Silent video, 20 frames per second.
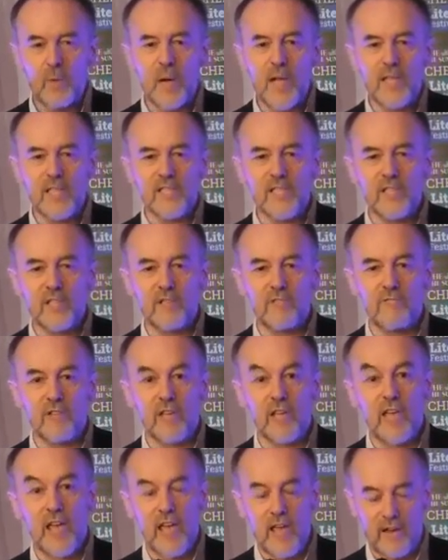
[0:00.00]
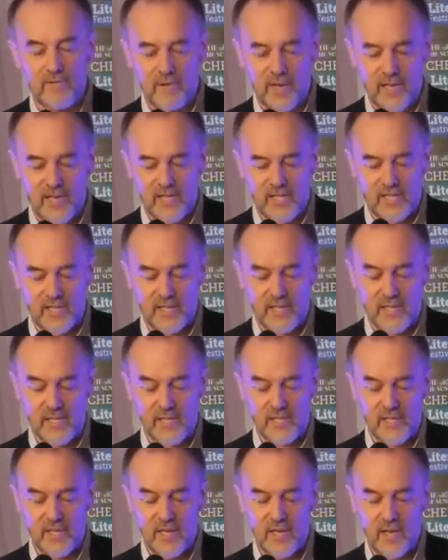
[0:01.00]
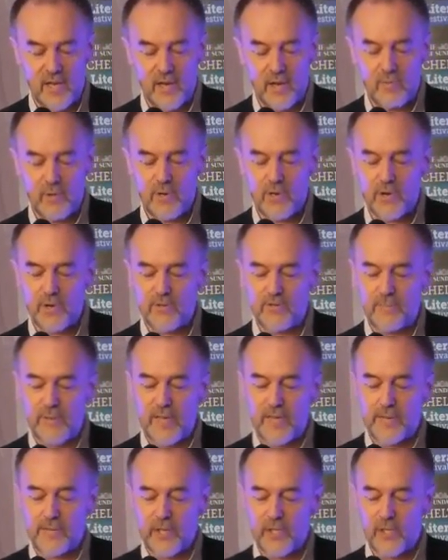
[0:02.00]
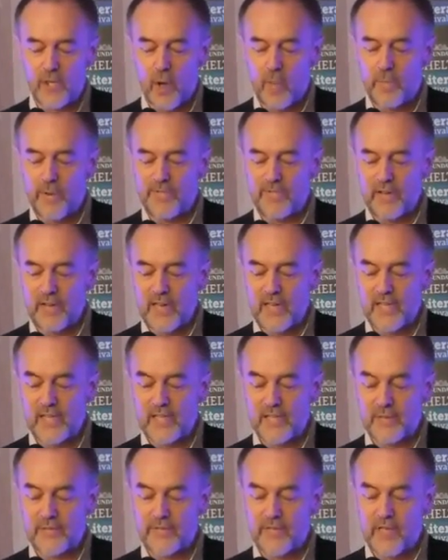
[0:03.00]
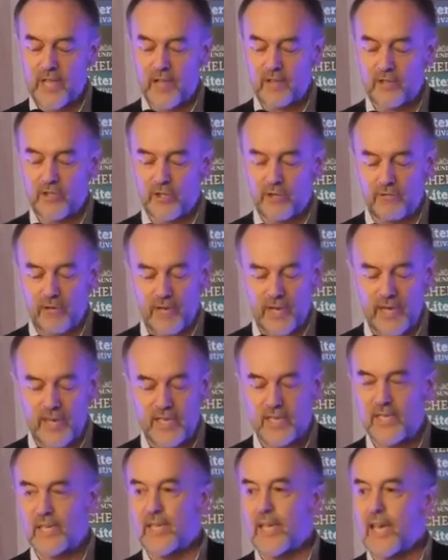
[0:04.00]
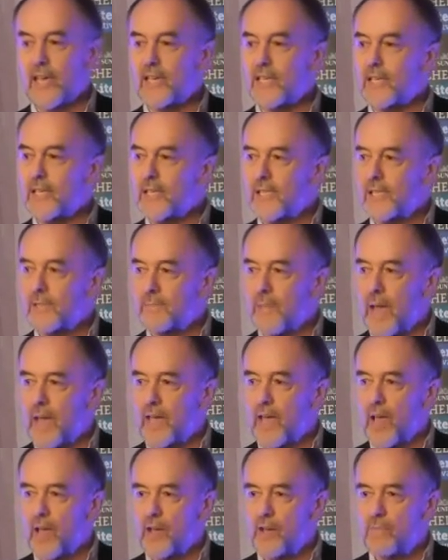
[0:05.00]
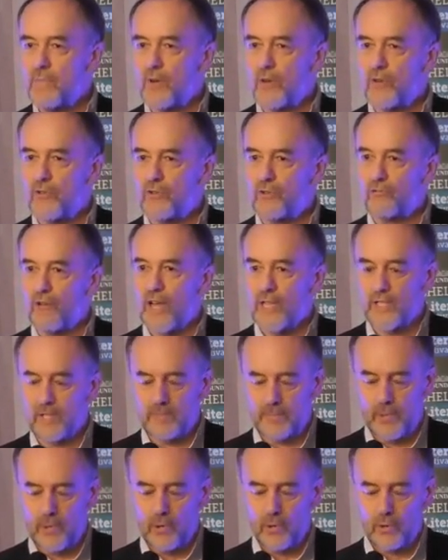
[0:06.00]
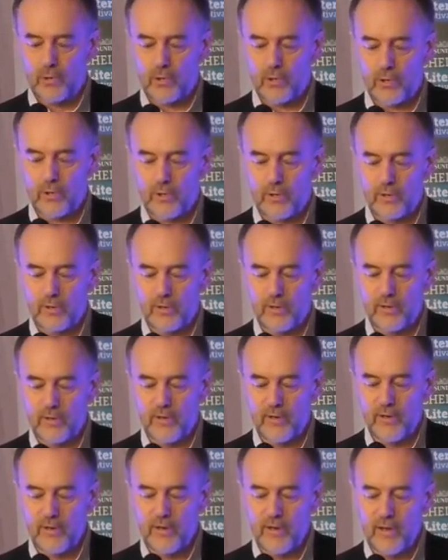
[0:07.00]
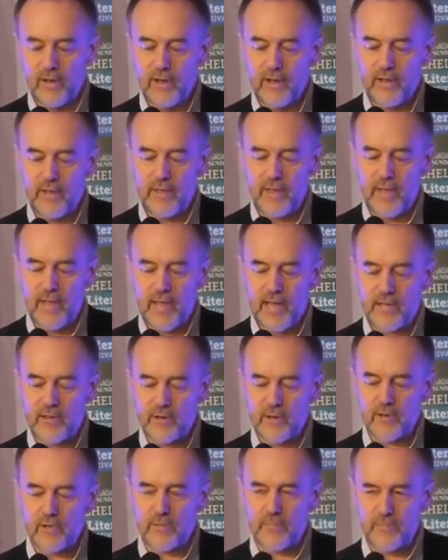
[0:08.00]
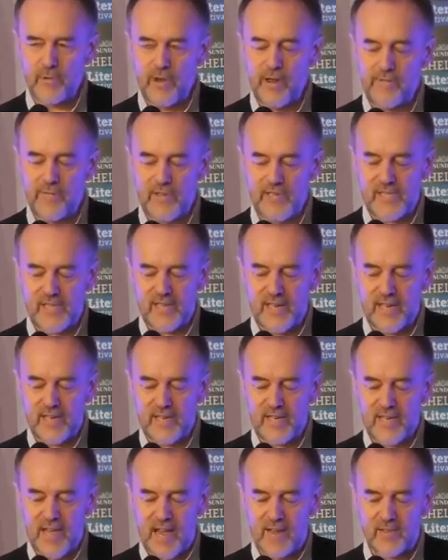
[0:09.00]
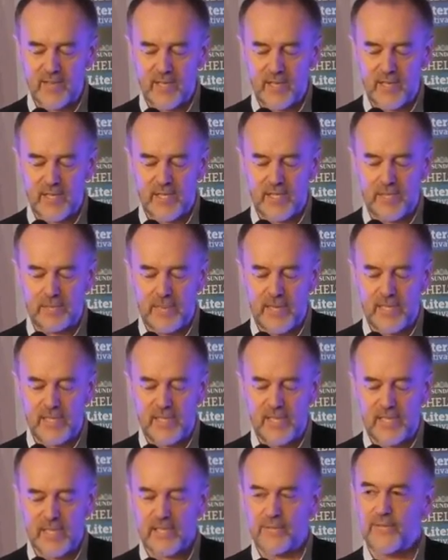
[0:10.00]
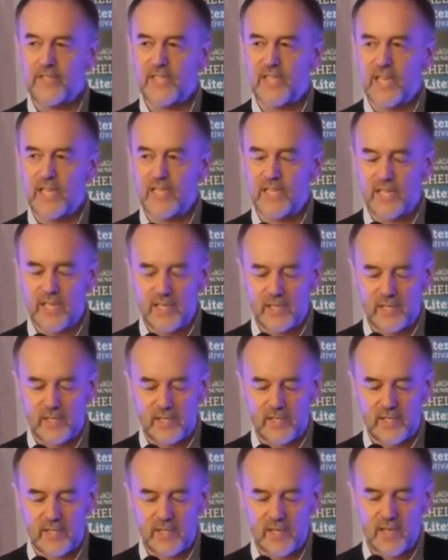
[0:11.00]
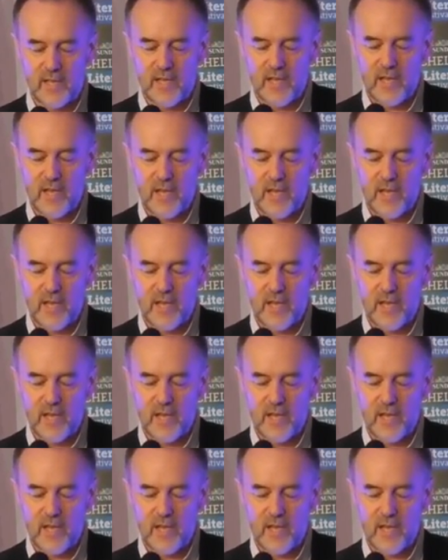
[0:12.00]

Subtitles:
Whilst gregariousness would not have been at the top of a list of cultural indicators back home on Dras Pluk, they had not previously encountered a species of sentience